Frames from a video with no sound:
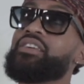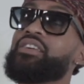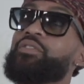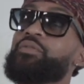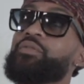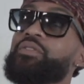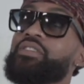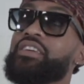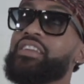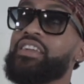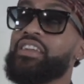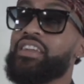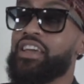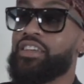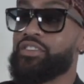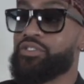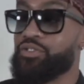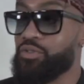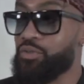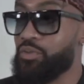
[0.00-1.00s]
within the
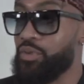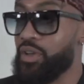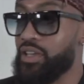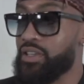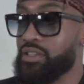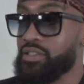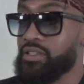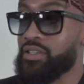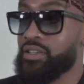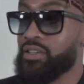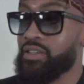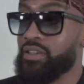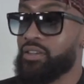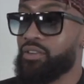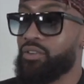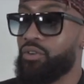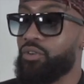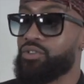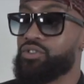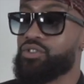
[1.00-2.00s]
next 2 weeks
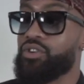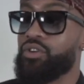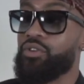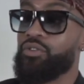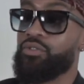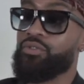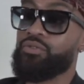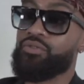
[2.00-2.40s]
or so.